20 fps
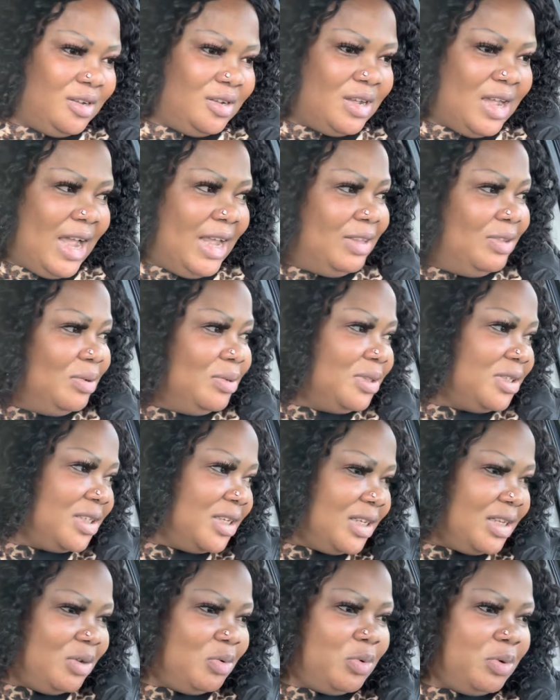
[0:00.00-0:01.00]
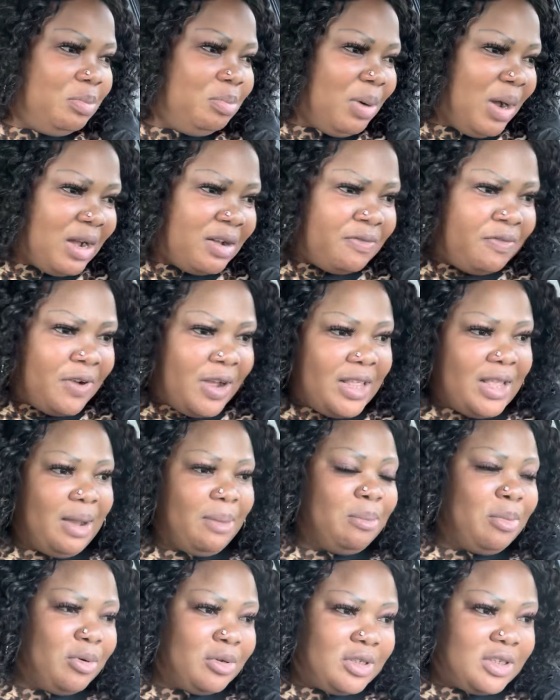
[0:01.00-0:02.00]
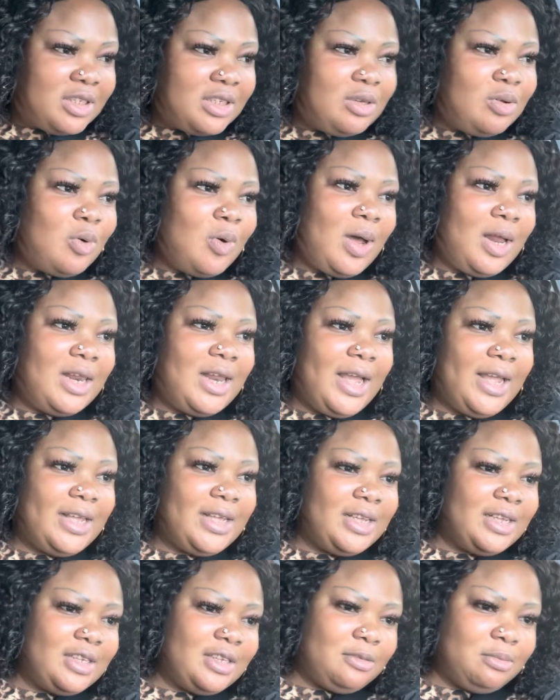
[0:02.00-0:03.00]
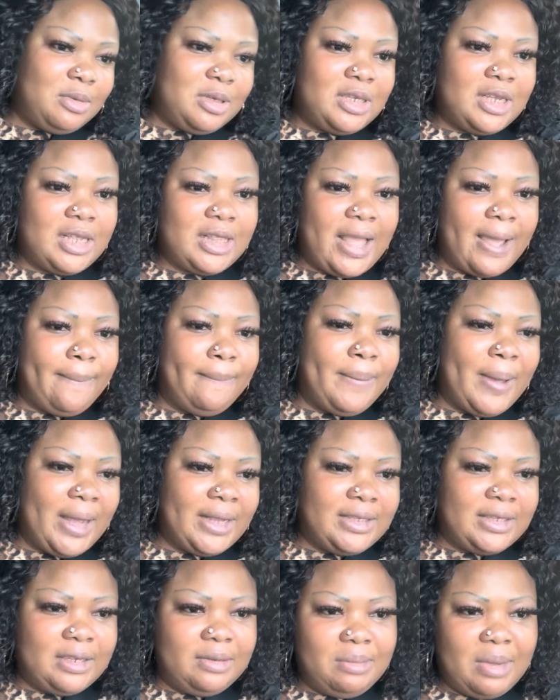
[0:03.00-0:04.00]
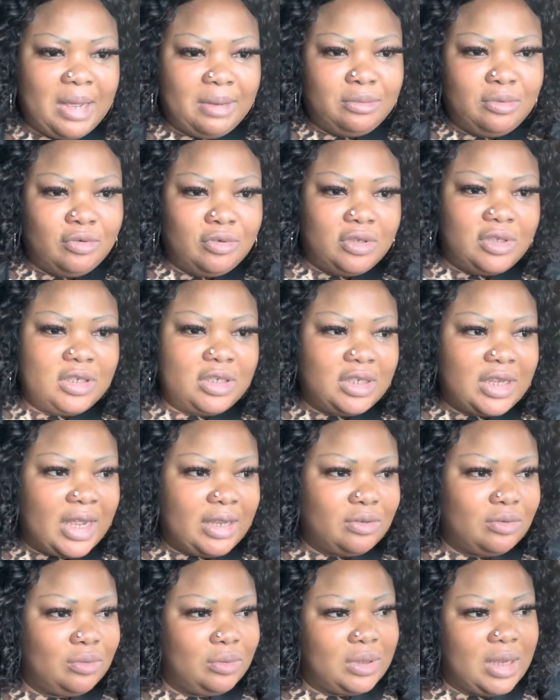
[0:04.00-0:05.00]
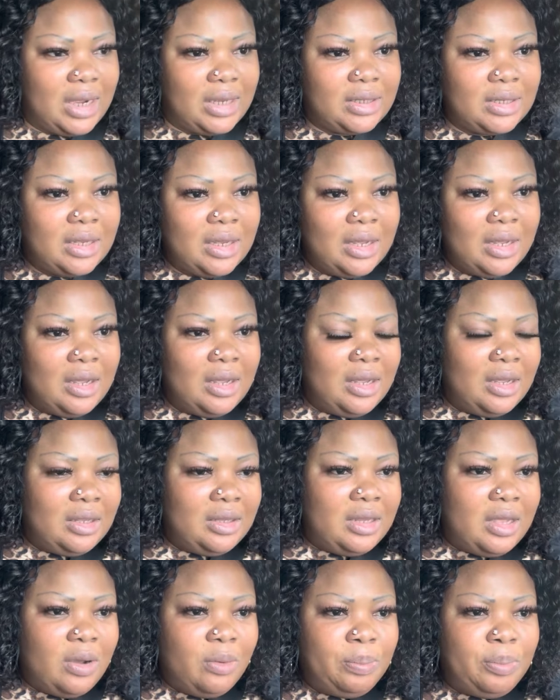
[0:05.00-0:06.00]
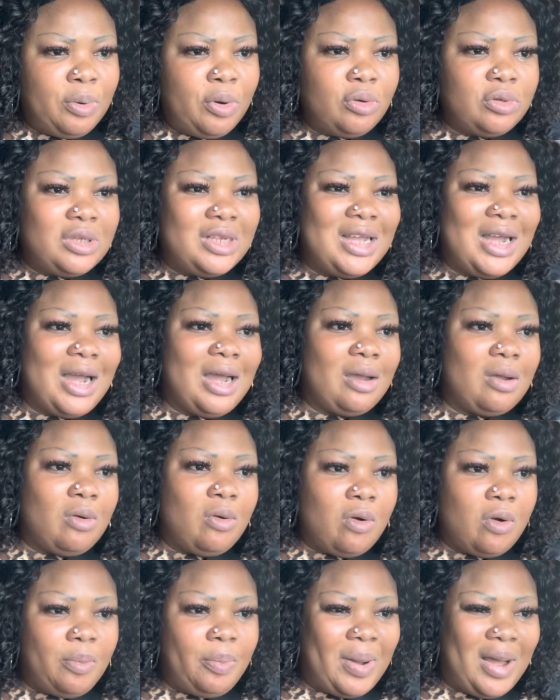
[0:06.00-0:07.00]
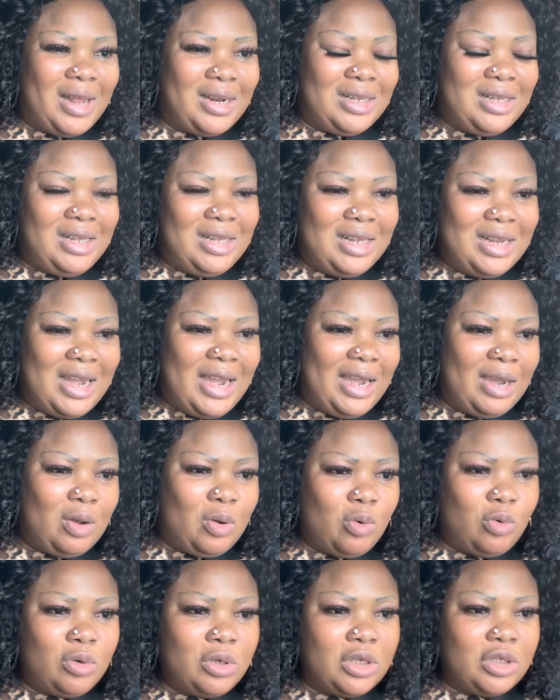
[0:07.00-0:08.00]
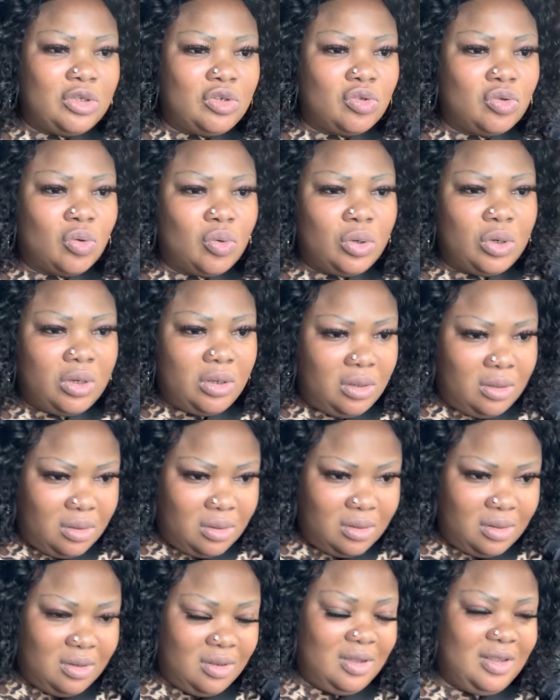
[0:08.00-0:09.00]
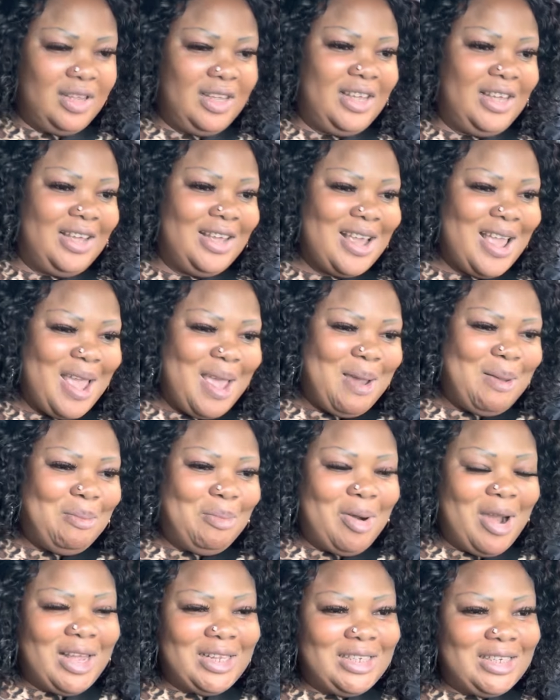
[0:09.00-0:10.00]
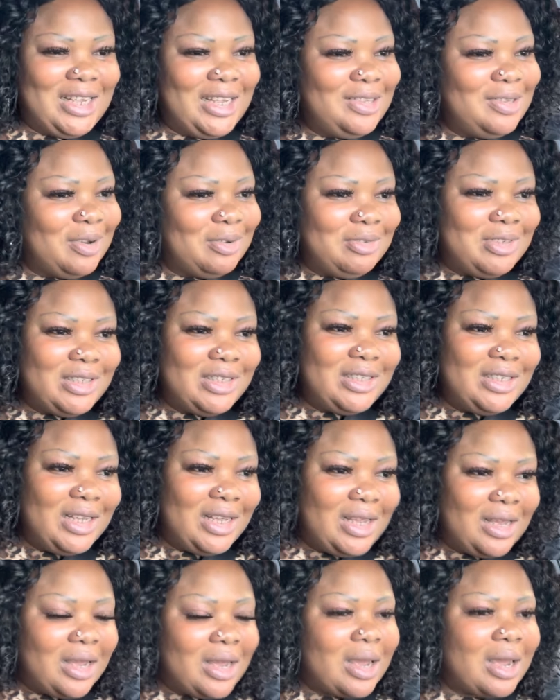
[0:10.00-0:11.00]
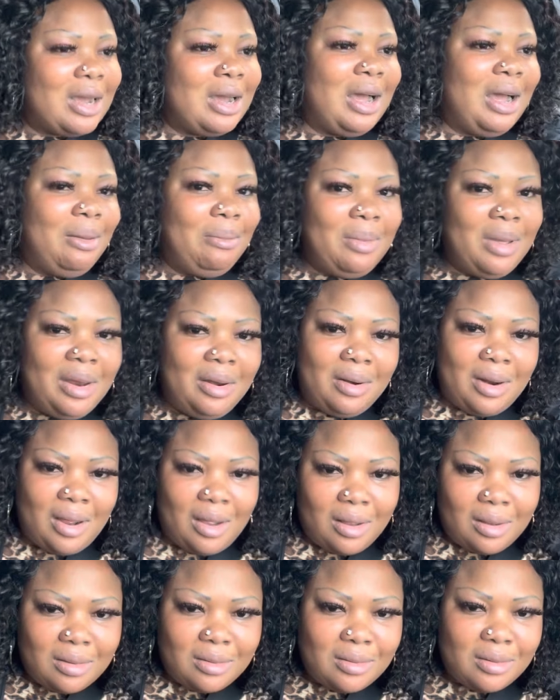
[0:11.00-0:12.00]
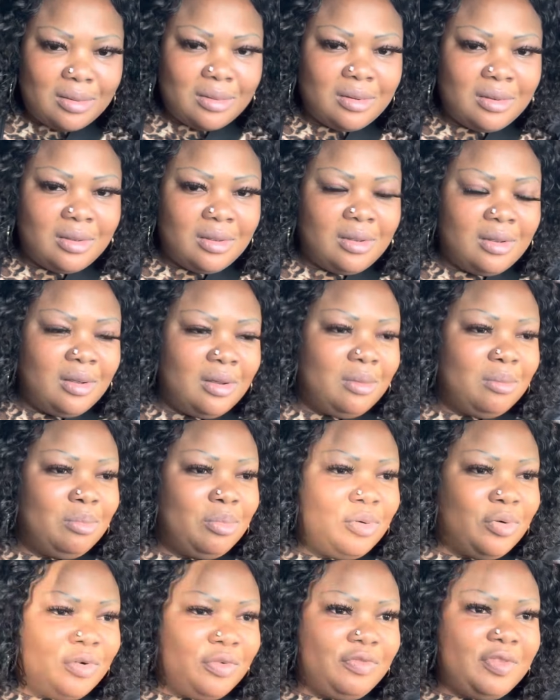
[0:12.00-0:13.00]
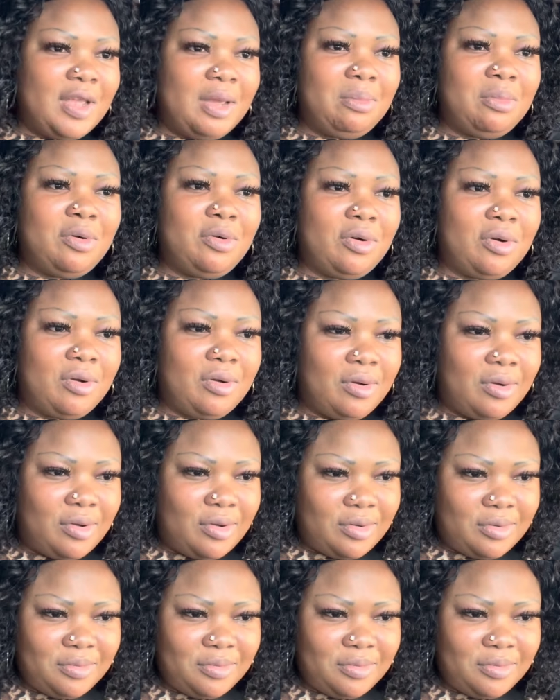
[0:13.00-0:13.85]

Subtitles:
I don't think it will backfire, but he go and lie against me, said I bite him, I do this, I do that. They both can go up and lie, cookie story. But at the end of the day, camera proved them wrong.